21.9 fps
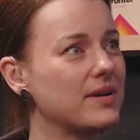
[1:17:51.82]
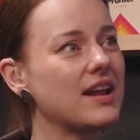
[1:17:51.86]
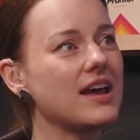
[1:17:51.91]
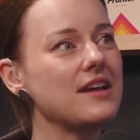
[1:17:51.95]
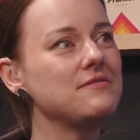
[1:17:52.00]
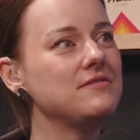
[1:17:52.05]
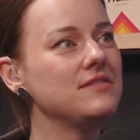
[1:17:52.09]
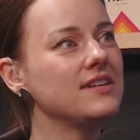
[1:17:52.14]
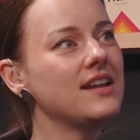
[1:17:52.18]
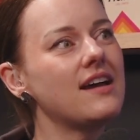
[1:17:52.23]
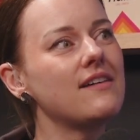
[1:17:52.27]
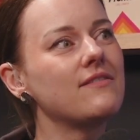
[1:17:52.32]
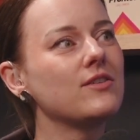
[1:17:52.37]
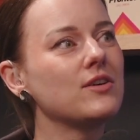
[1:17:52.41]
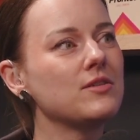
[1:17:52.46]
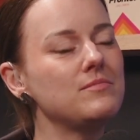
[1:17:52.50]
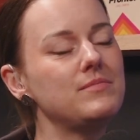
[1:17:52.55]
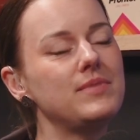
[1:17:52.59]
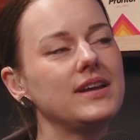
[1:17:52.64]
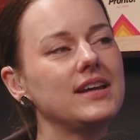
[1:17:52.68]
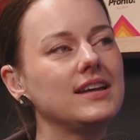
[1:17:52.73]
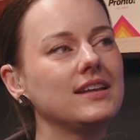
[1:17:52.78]
But I've
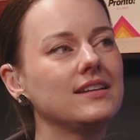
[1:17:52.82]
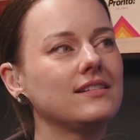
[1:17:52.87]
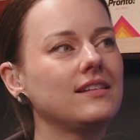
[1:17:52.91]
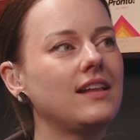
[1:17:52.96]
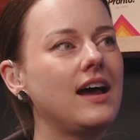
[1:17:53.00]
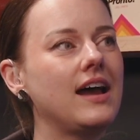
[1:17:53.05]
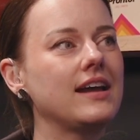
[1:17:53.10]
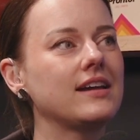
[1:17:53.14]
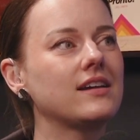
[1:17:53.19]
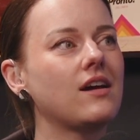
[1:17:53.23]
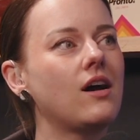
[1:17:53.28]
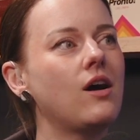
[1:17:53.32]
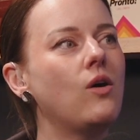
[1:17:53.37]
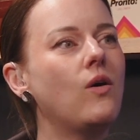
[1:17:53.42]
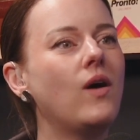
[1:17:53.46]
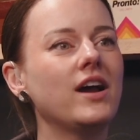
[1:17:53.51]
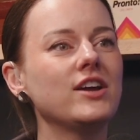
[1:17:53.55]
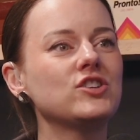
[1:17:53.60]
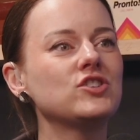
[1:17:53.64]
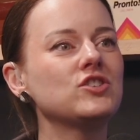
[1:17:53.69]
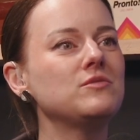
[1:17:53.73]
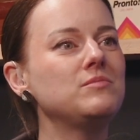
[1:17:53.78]
never been like,
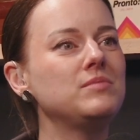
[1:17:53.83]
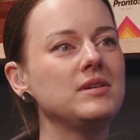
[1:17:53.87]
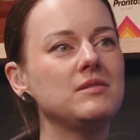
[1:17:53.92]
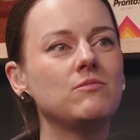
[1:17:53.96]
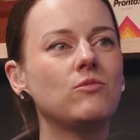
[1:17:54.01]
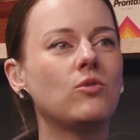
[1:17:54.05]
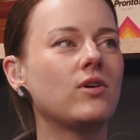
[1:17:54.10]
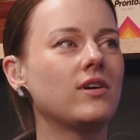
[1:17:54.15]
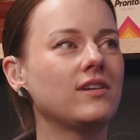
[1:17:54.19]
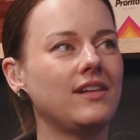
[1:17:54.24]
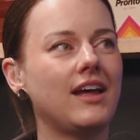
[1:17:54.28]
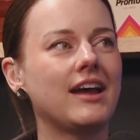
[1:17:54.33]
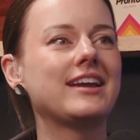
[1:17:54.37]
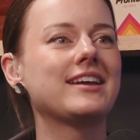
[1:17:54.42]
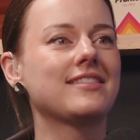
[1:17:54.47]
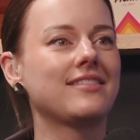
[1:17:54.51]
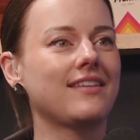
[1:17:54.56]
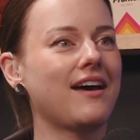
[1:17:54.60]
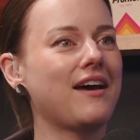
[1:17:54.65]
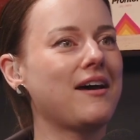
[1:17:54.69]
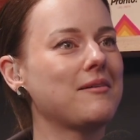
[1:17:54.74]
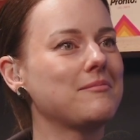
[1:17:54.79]
oh, I should be more
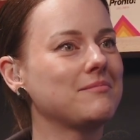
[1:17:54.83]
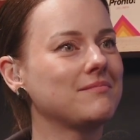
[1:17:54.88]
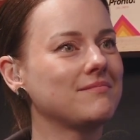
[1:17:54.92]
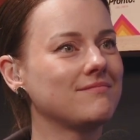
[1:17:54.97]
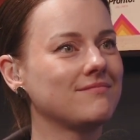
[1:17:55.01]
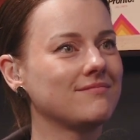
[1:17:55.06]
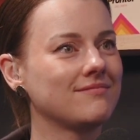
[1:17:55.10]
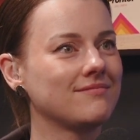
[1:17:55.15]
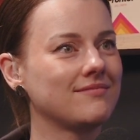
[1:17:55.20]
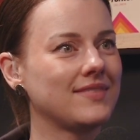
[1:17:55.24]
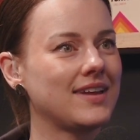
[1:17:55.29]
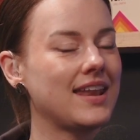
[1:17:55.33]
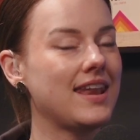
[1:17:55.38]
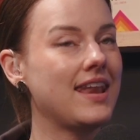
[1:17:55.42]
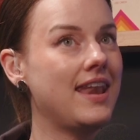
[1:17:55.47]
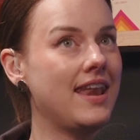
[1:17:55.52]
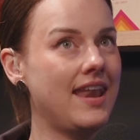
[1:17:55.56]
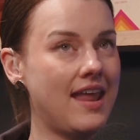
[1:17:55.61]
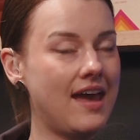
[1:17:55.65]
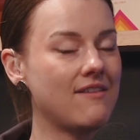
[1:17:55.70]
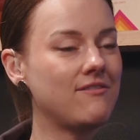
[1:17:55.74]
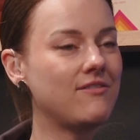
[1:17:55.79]
like them.
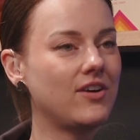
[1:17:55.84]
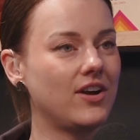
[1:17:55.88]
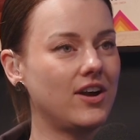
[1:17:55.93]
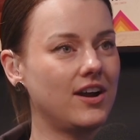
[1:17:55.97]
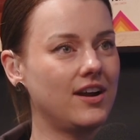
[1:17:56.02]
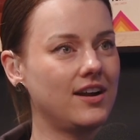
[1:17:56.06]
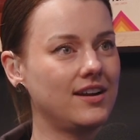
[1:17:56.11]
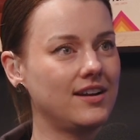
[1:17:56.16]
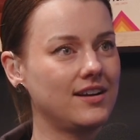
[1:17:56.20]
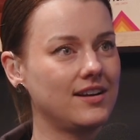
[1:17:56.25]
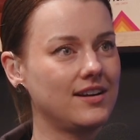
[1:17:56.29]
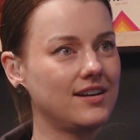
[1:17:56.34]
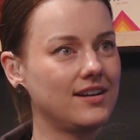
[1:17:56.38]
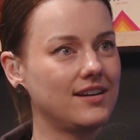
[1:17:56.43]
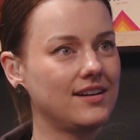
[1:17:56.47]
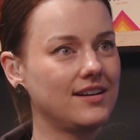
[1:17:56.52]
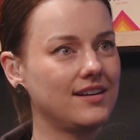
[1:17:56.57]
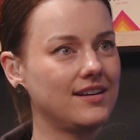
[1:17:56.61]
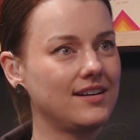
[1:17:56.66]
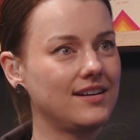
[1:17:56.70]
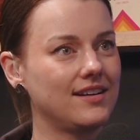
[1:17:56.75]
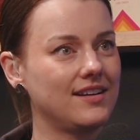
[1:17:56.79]
Yeah. Never.
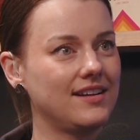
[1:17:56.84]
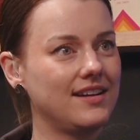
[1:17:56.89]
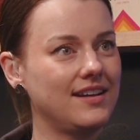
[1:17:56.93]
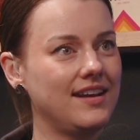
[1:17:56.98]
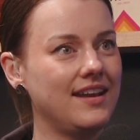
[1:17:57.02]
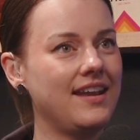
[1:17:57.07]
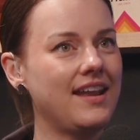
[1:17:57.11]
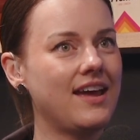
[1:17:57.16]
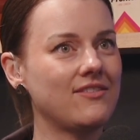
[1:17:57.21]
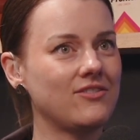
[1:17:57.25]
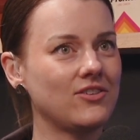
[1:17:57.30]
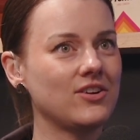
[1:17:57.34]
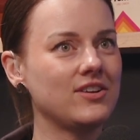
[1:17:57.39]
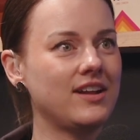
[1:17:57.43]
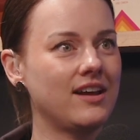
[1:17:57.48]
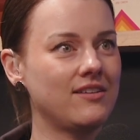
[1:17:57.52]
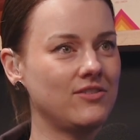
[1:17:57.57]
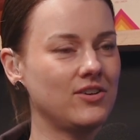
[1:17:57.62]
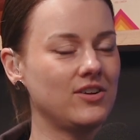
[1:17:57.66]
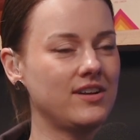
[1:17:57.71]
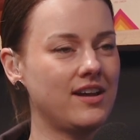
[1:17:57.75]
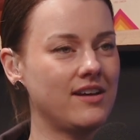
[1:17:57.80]
Never,
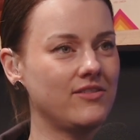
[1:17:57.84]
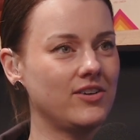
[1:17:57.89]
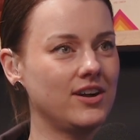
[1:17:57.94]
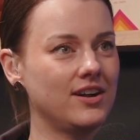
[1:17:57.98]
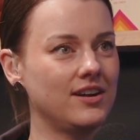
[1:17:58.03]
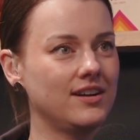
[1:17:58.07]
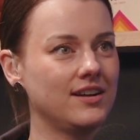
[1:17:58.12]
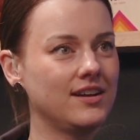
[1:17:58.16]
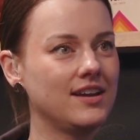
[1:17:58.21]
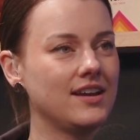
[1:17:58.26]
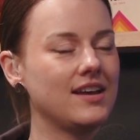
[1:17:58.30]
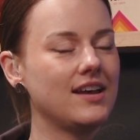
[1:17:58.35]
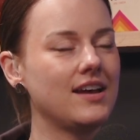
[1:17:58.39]
never, never.